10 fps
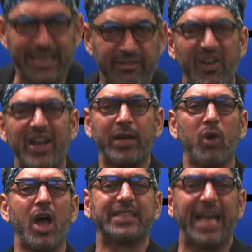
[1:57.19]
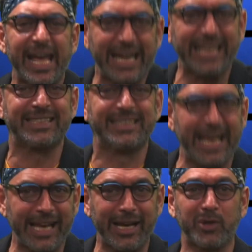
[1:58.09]
fucking Ruggs hit is
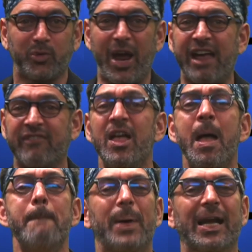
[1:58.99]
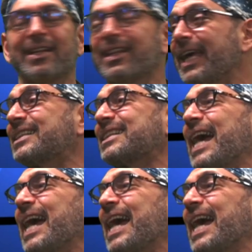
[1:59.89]
digging a grave. But at least they